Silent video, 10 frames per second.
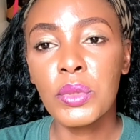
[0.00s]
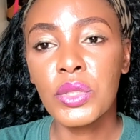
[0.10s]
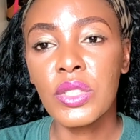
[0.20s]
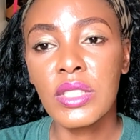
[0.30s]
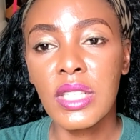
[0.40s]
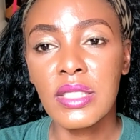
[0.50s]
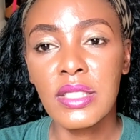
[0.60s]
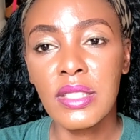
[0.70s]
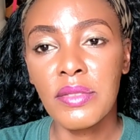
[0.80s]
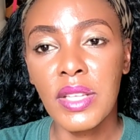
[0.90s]
boost your
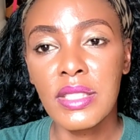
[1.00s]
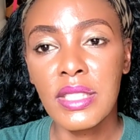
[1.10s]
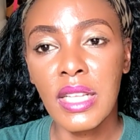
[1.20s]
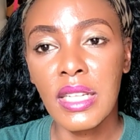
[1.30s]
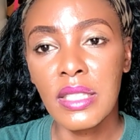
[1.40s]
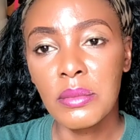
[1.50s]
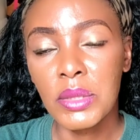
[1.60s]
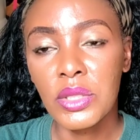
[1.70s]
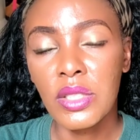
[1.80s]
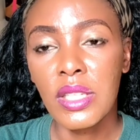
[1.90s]
chances of getting an
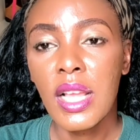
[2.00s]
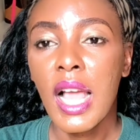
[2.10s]
admission,